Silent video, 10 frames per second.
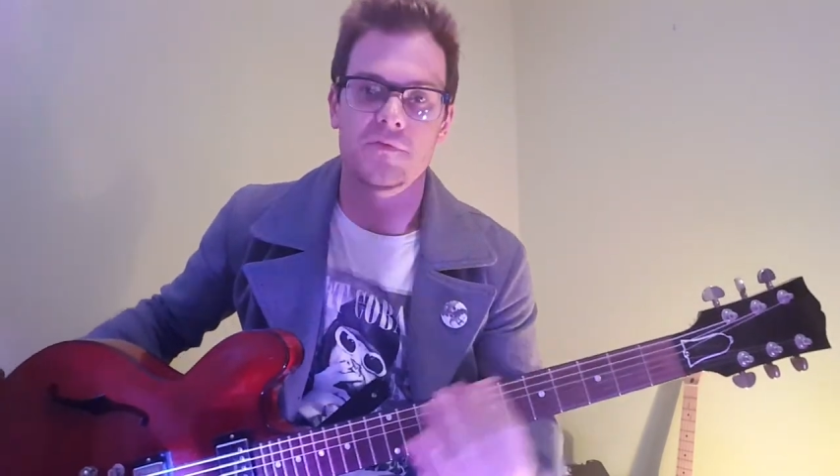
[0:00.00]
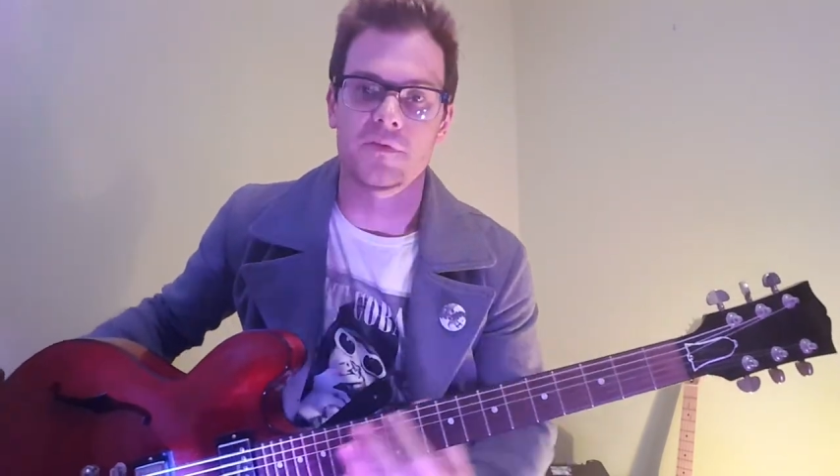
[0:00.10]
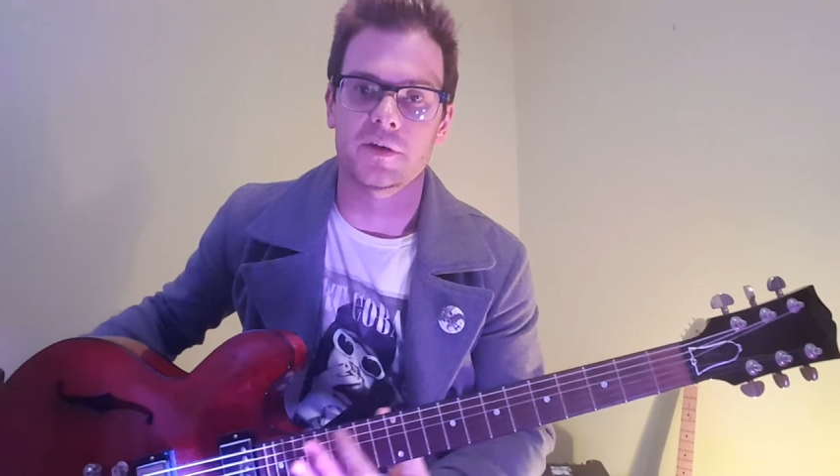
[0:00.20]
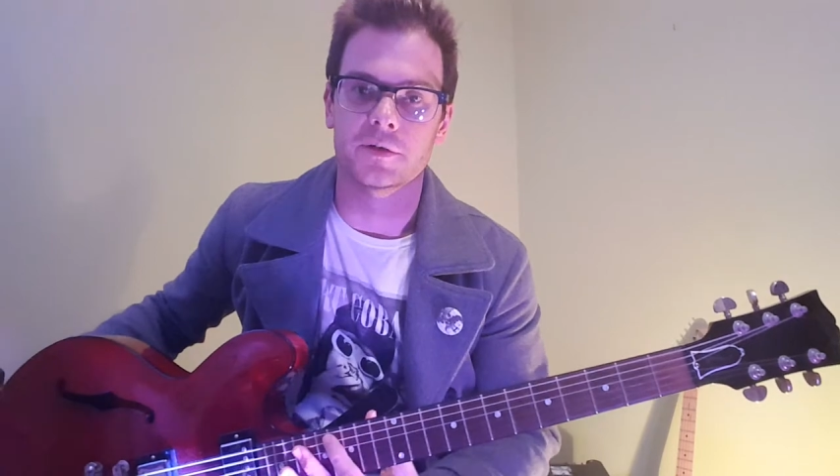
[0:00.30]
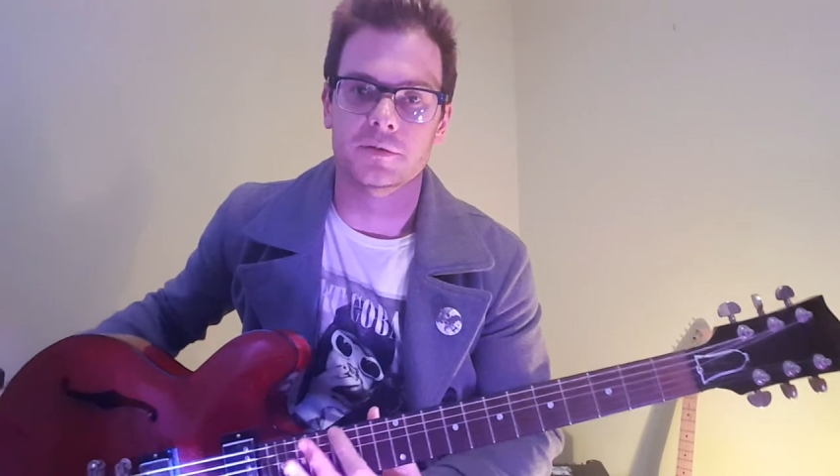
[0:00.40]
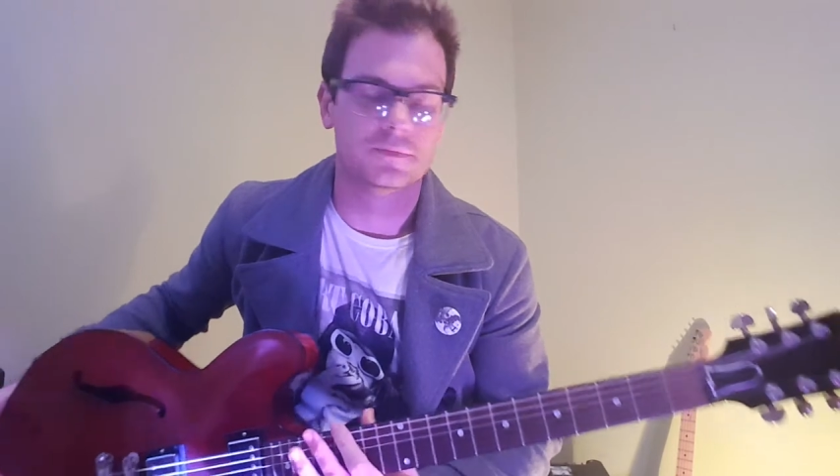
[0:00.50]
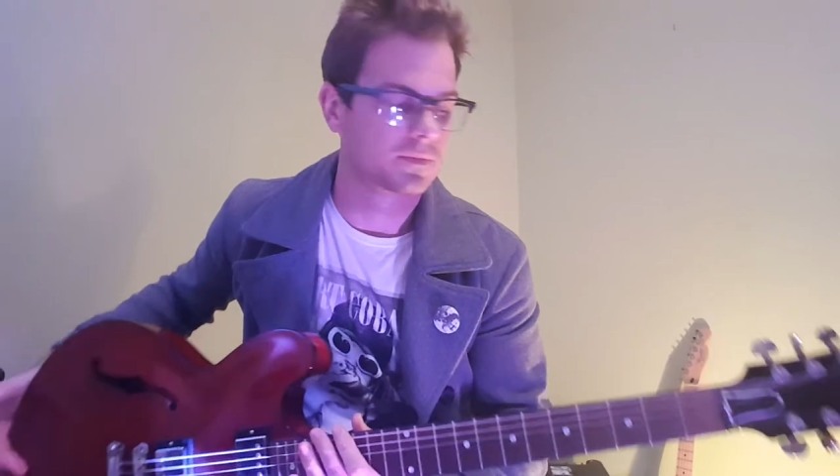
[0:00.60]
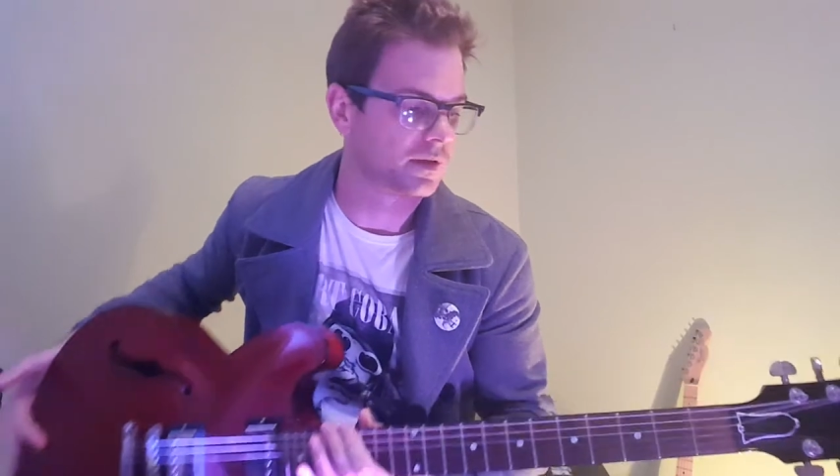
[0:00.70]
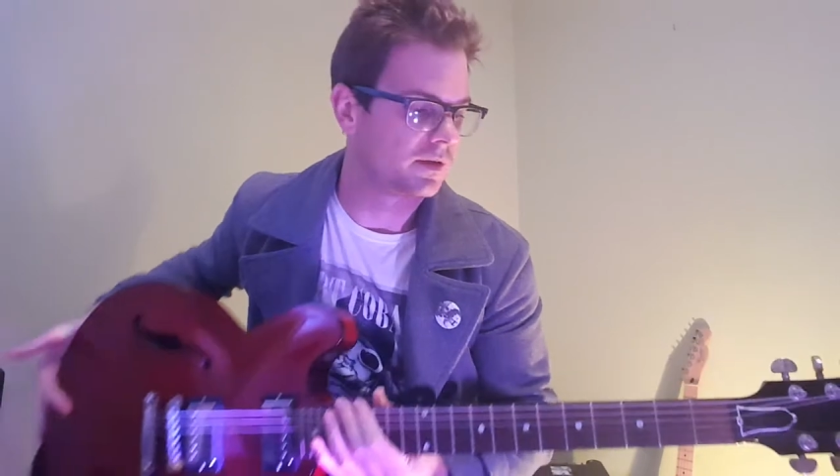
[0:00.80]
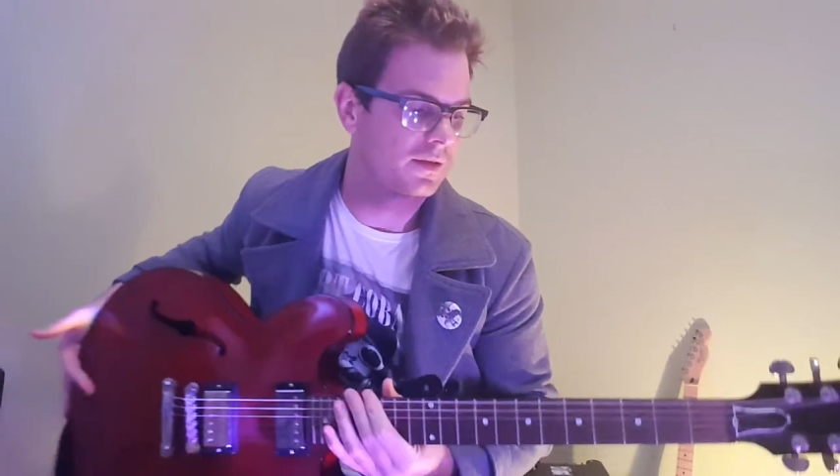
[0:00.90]
feel.
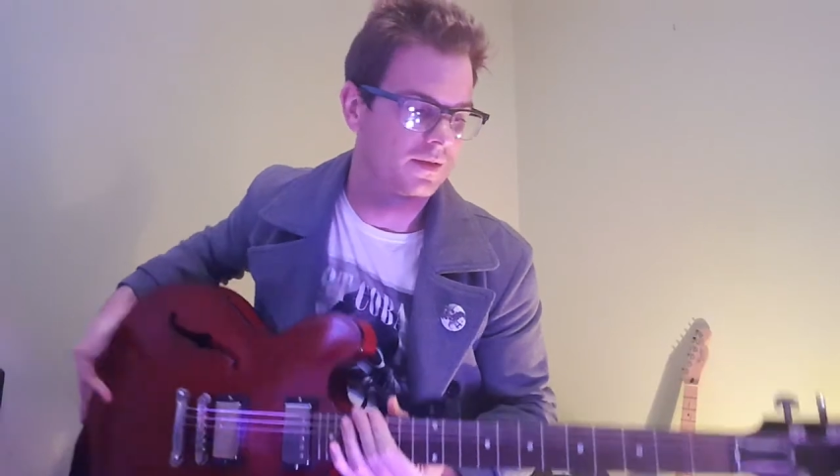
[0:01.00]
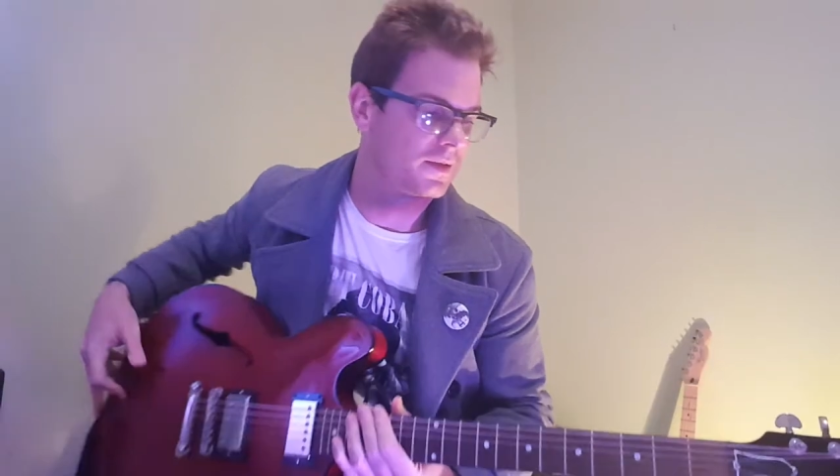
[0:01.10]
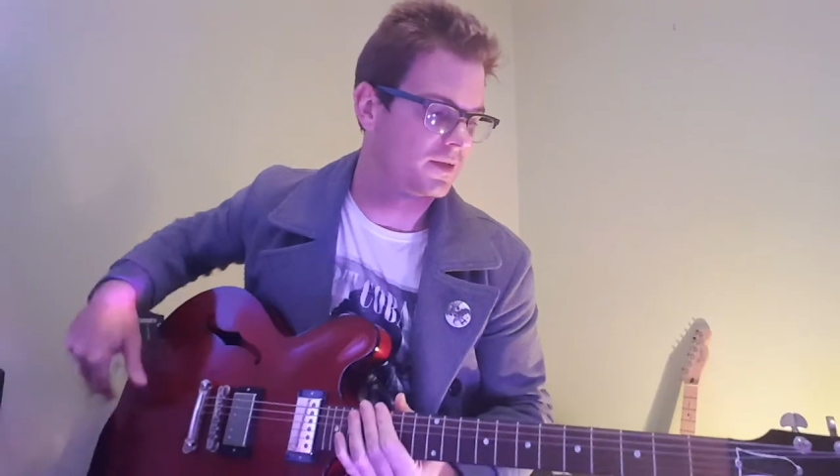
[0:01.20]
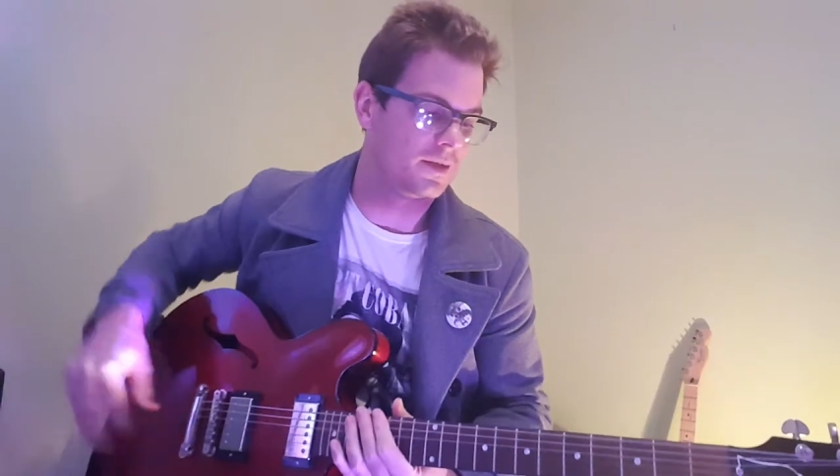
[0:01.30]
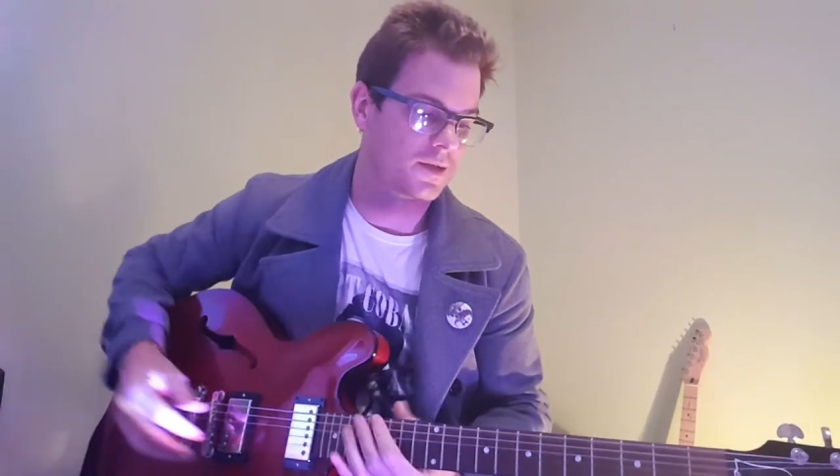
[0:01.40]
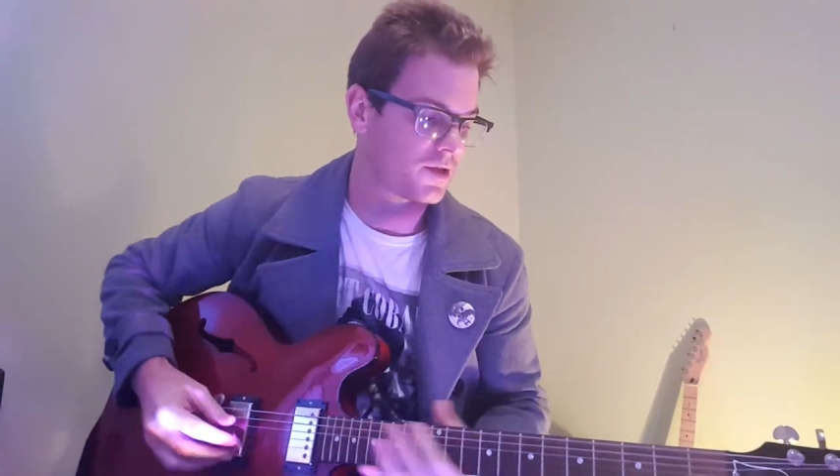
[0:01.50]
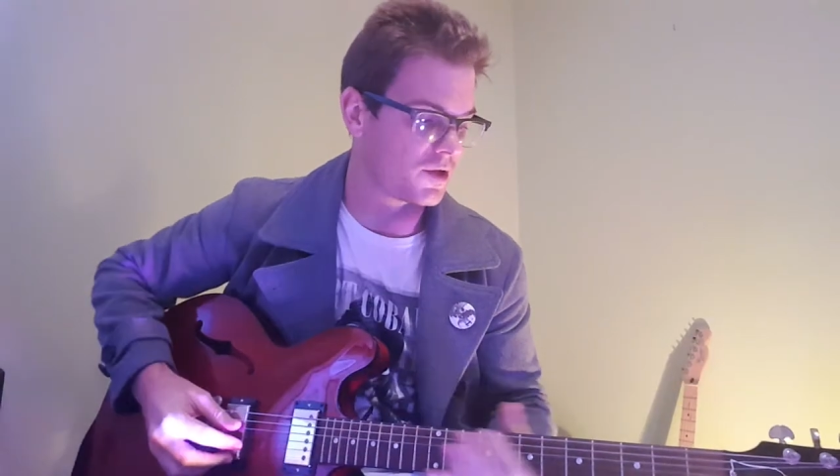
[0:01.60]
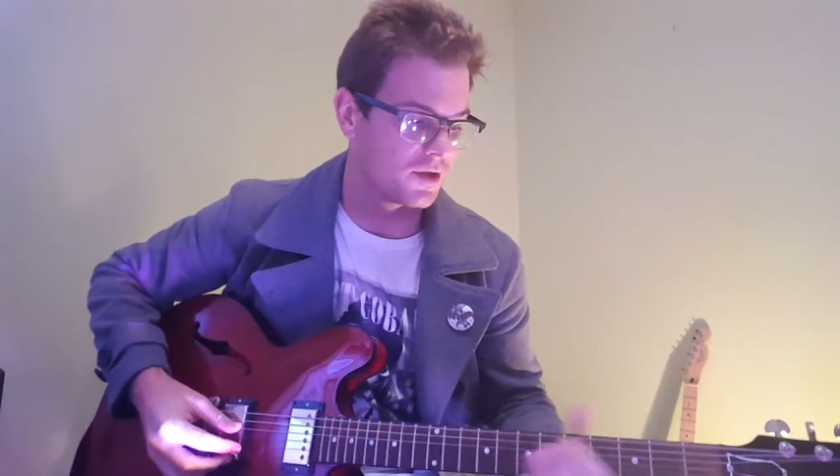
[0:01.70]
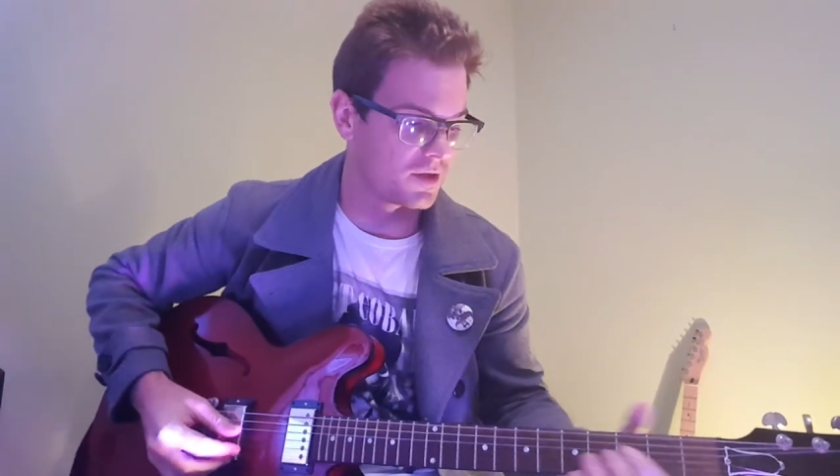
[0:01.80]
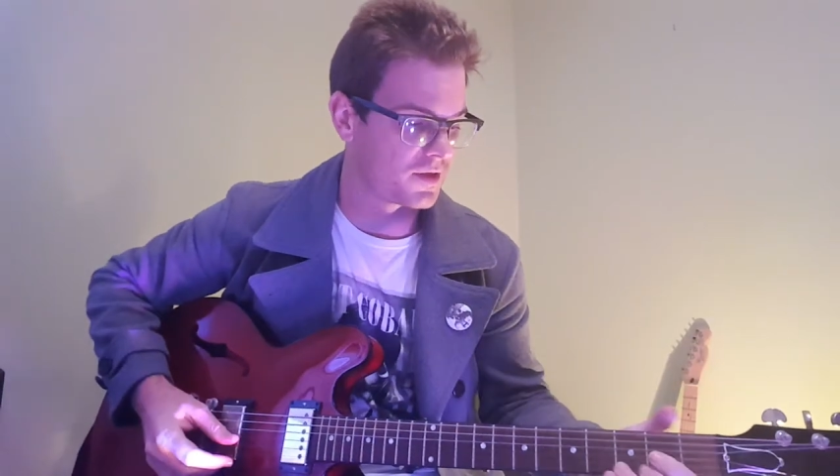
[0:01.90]
It's
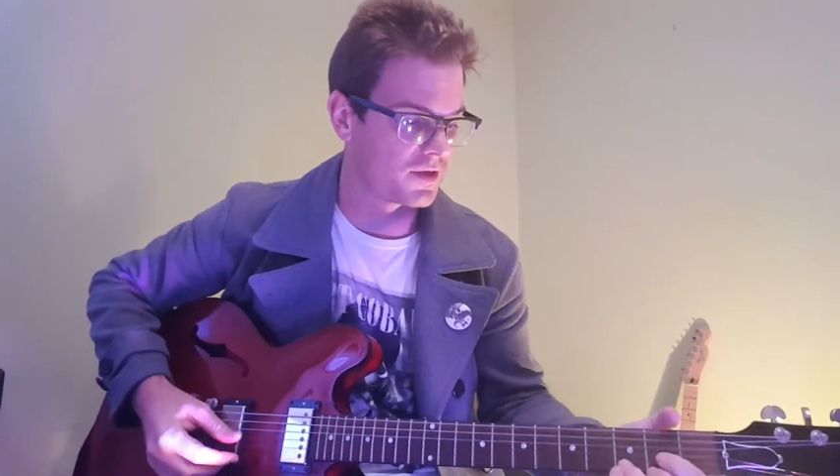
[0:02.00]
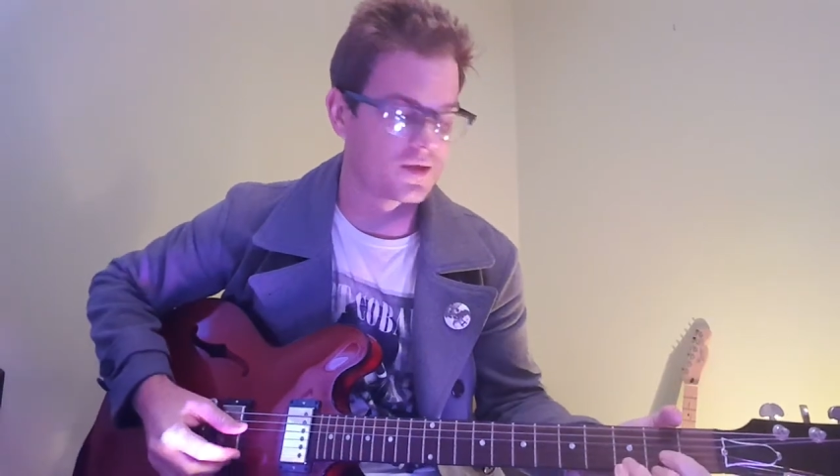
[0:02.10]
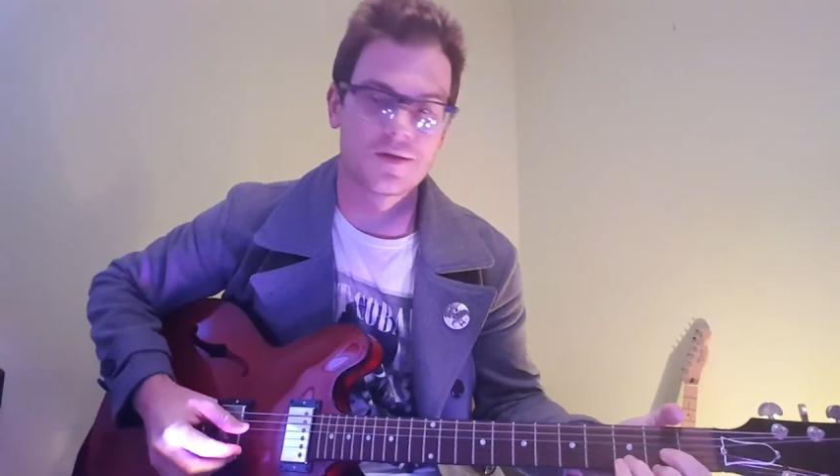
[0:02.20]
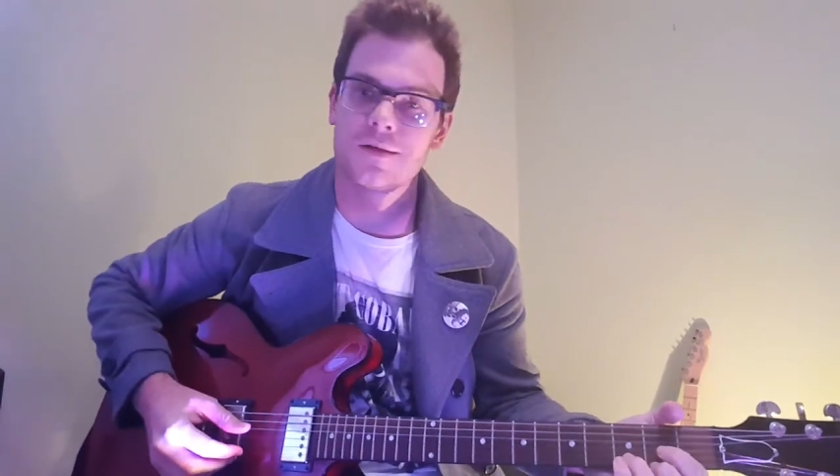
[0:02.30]
just